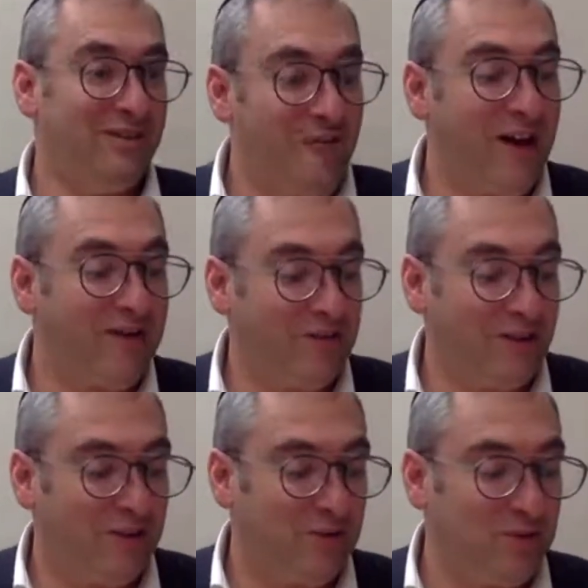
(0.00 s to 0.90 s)

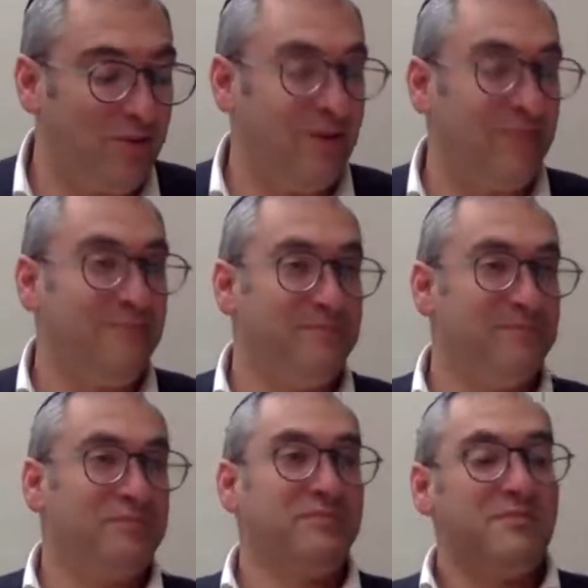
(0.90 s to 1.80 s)
advisors that surrounded him.
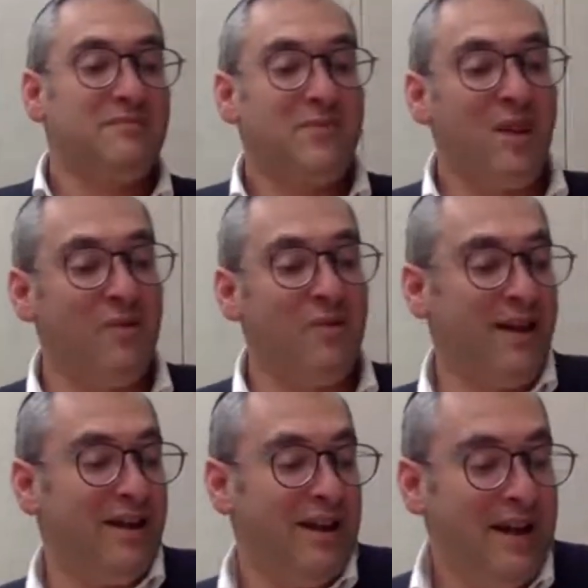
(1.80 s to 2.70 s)

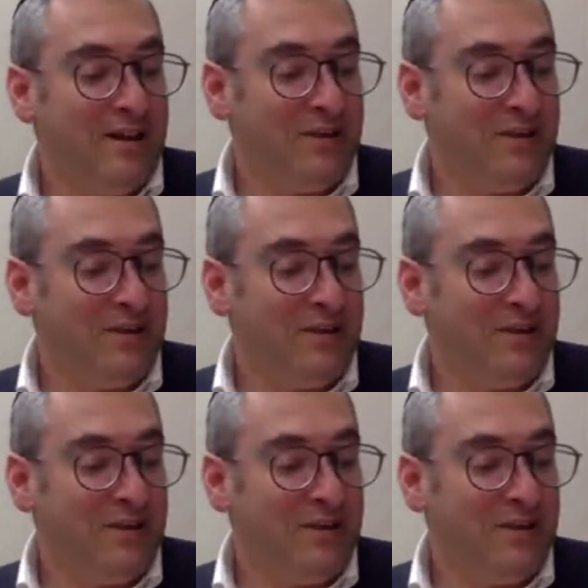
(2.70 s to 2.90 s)
Okay,